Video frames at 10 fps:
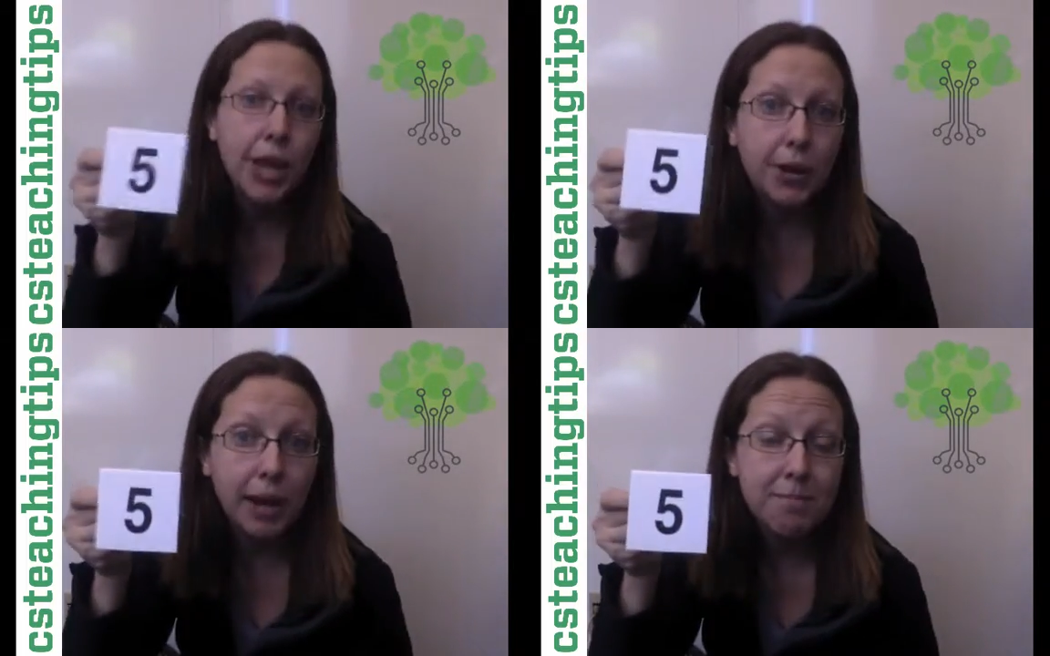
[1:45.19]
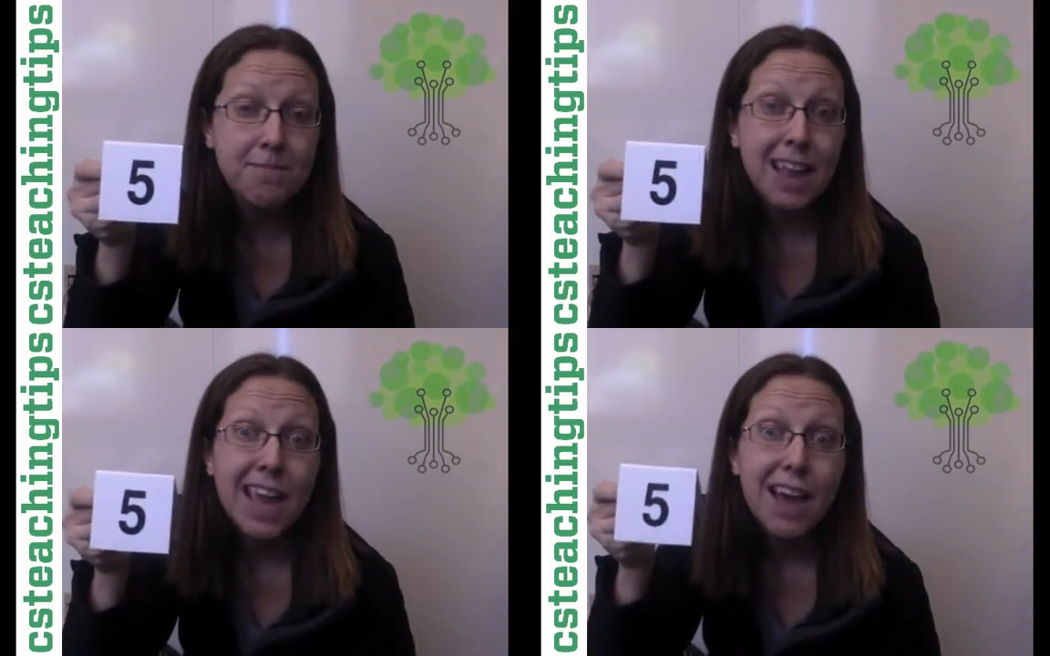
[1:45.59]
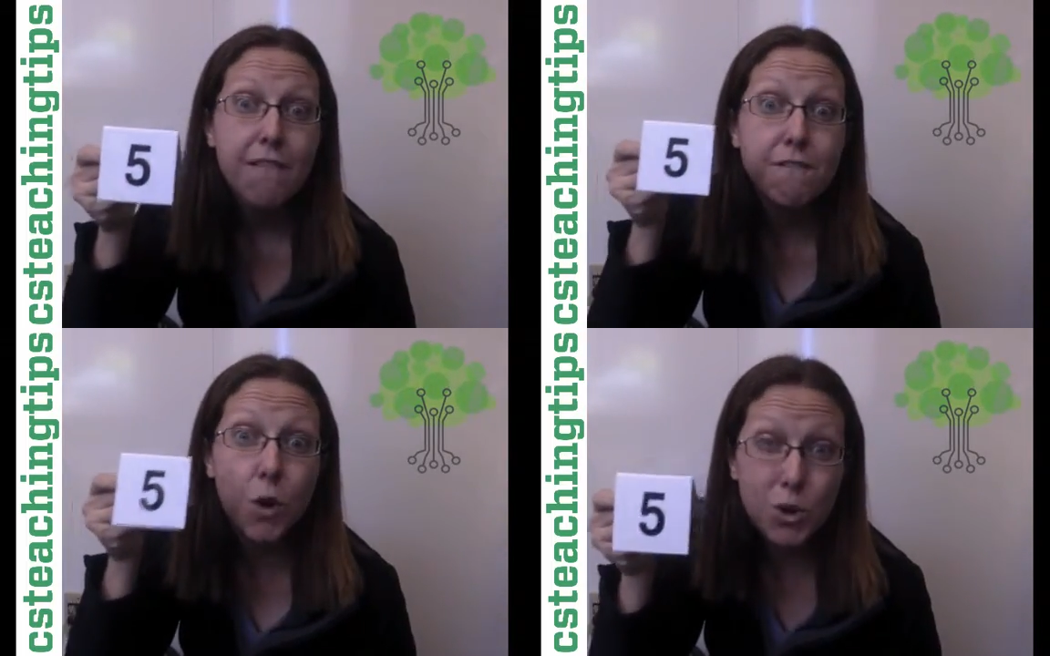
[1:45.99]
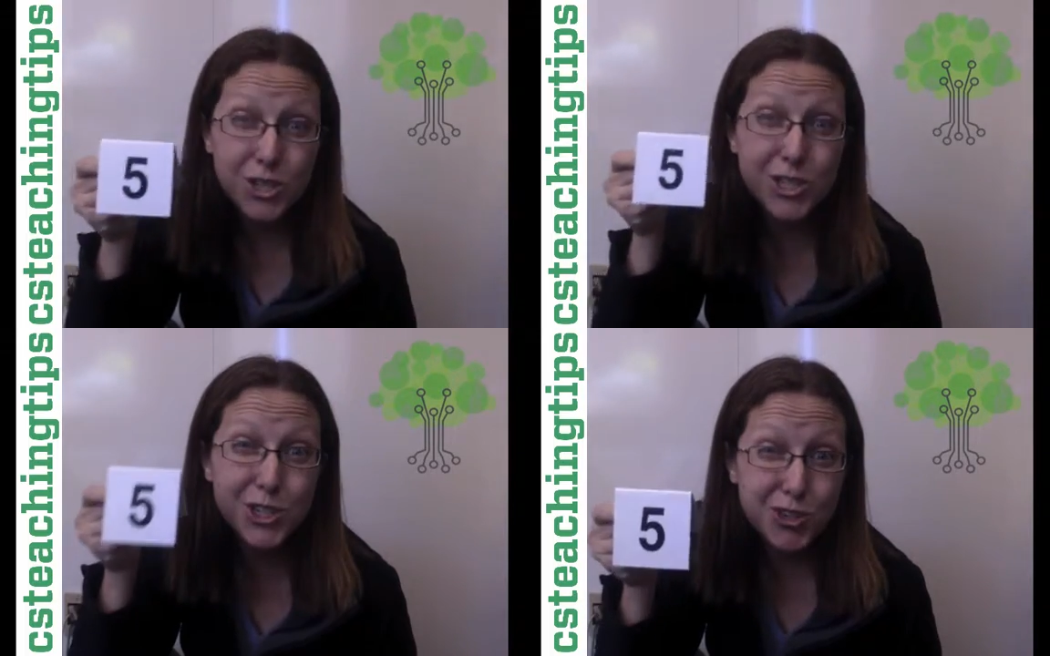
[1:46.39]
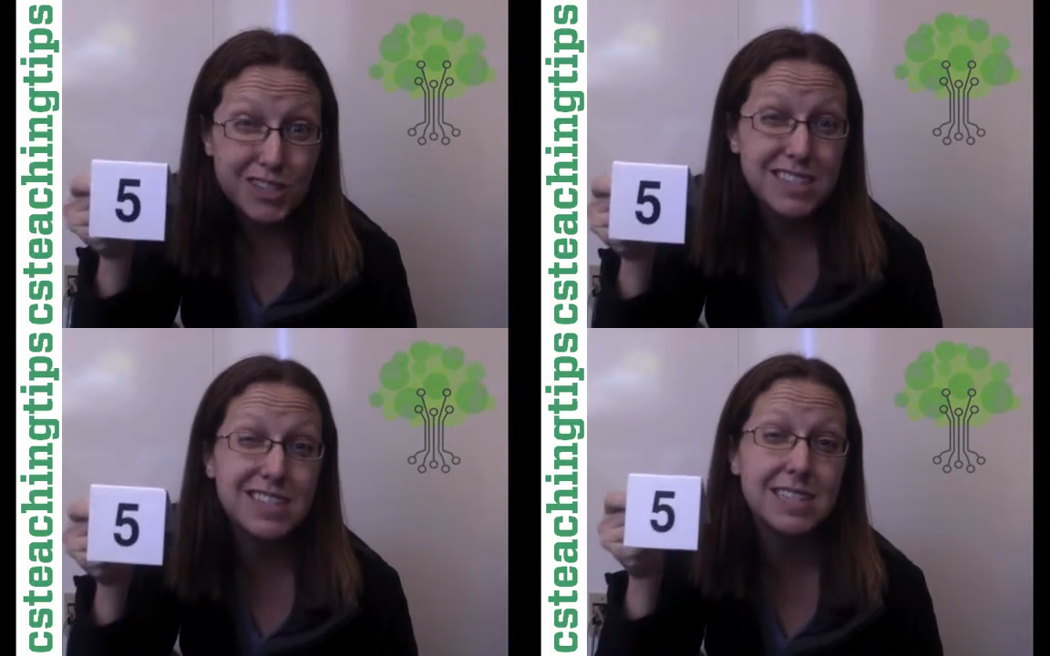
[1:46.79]
Okay, force
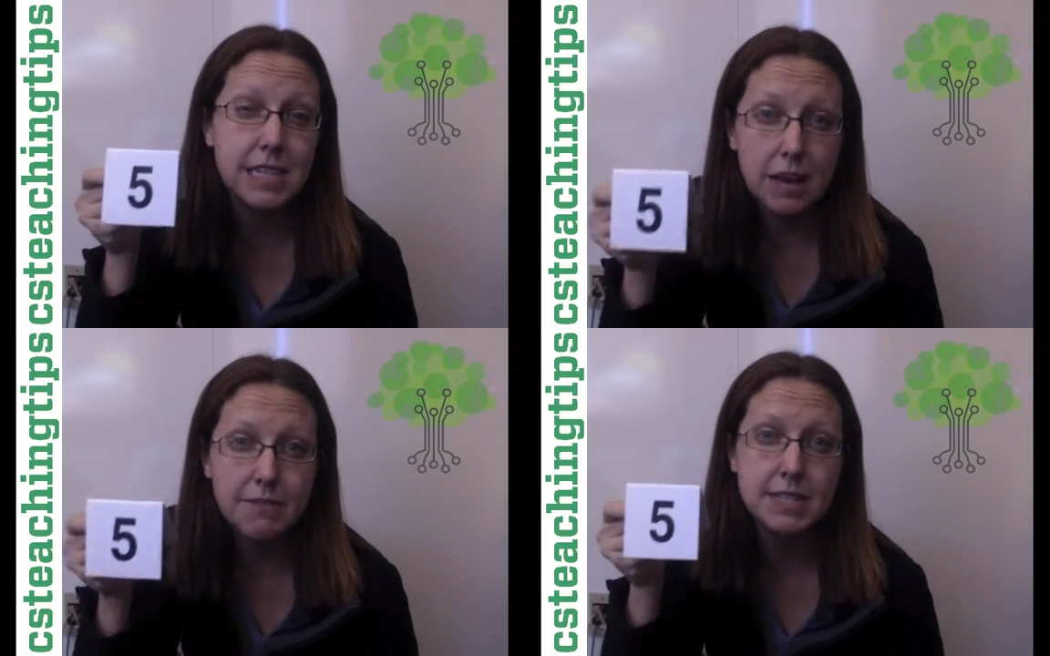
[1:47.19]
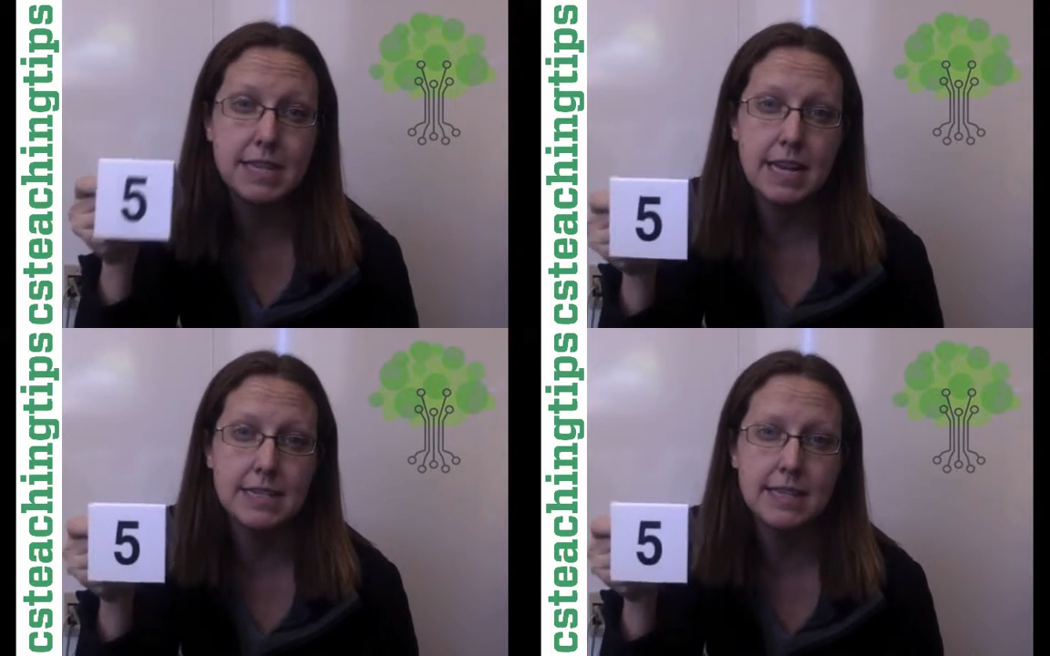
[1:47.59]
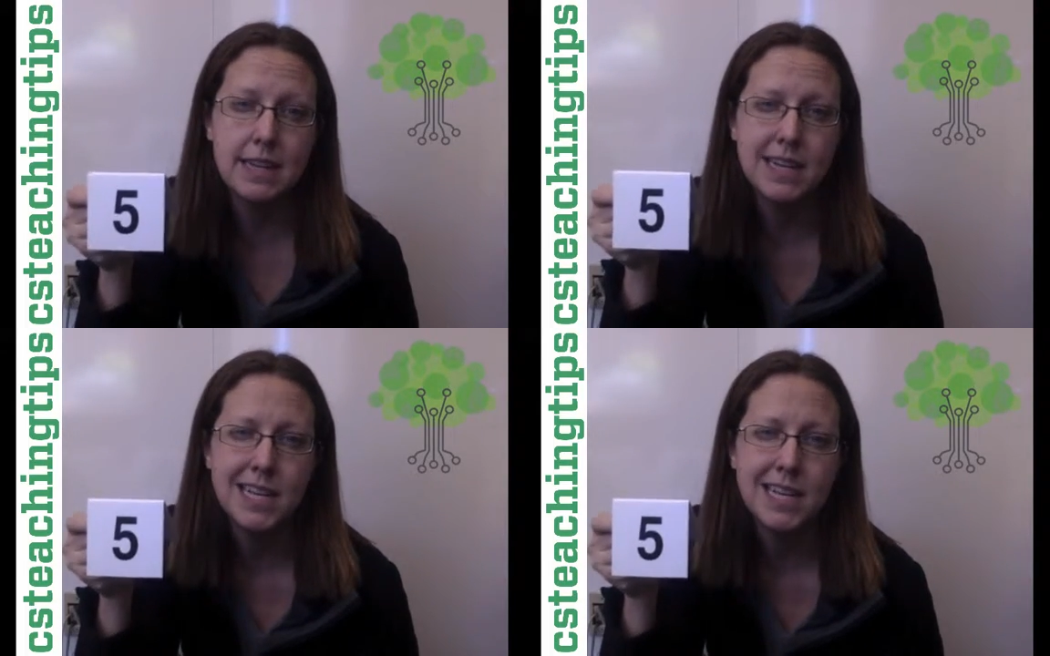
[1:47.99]
students to self assess.